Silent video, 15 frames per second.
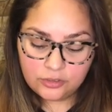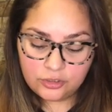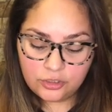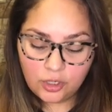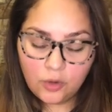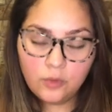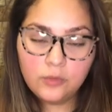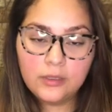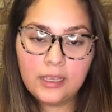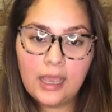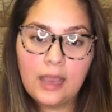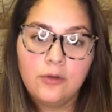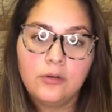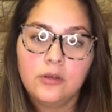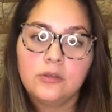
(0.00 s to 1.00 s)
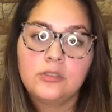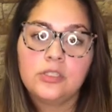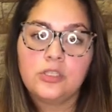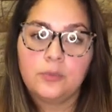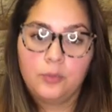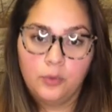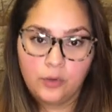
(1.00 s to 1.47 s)
don't count on
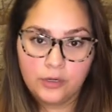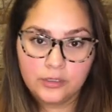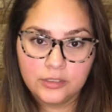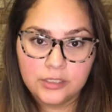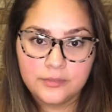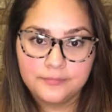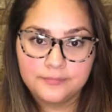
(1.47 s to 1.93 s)
support.